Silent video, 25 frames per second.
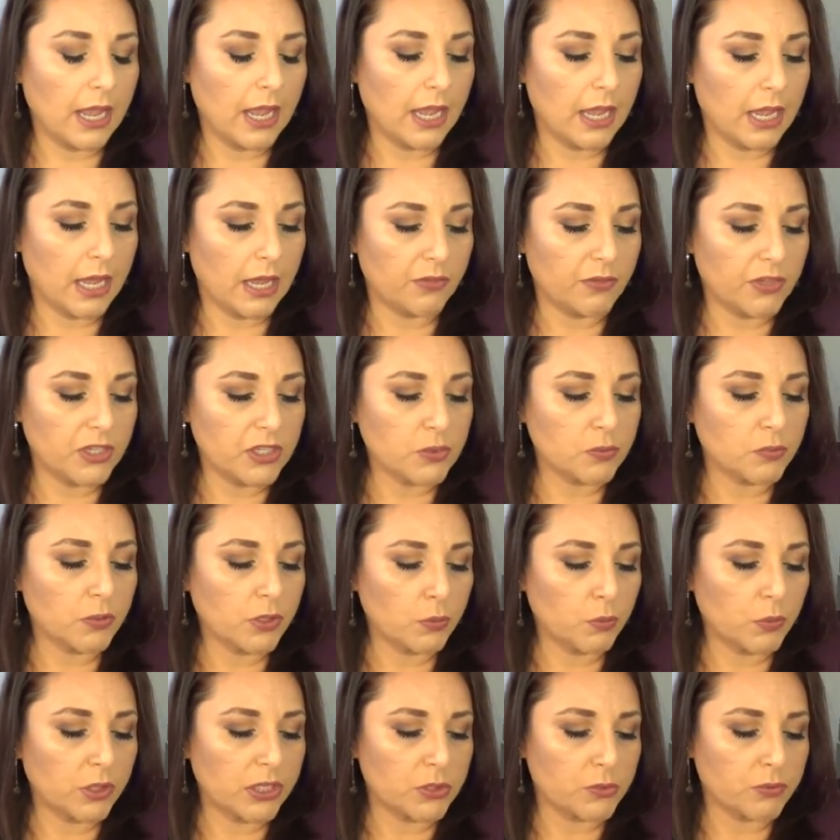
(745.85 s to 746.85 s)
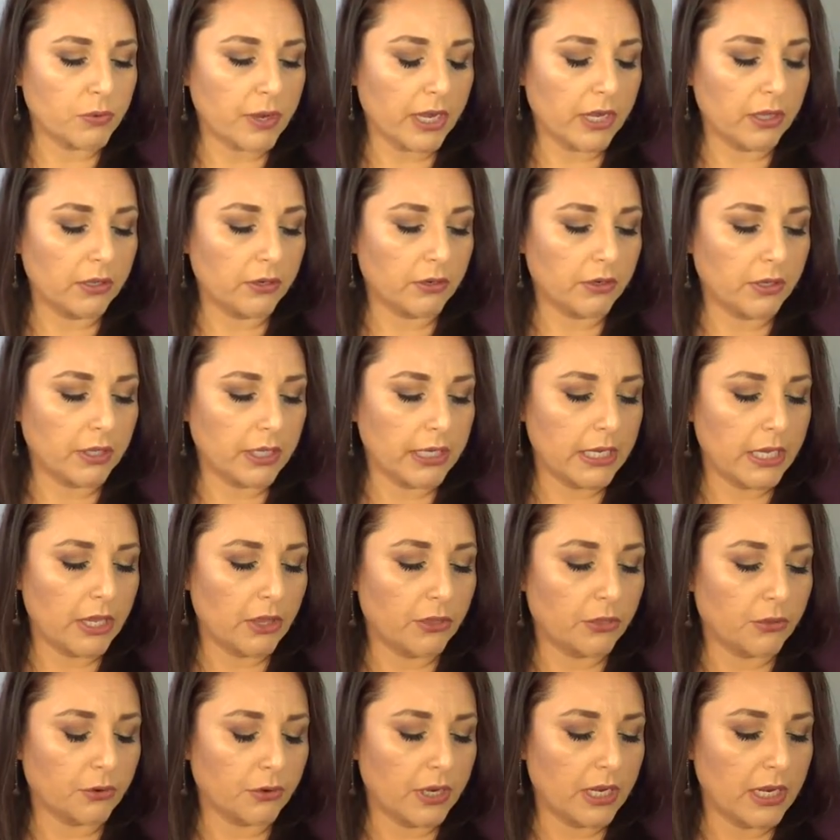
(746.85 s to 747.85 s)
This one was
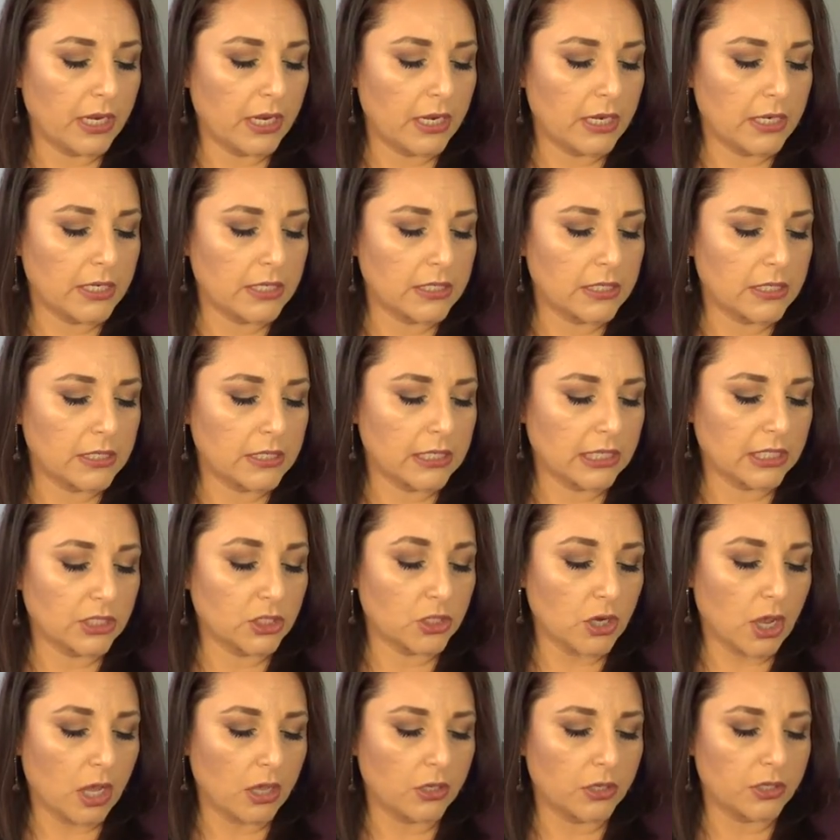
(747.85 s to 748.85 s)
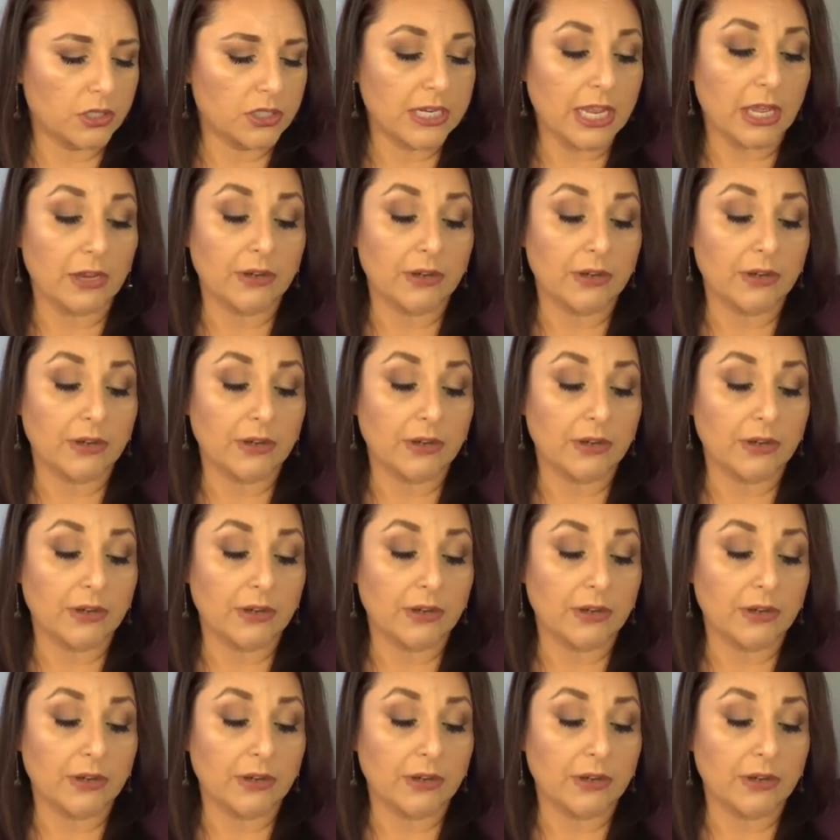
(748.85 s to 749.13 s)
regularly $36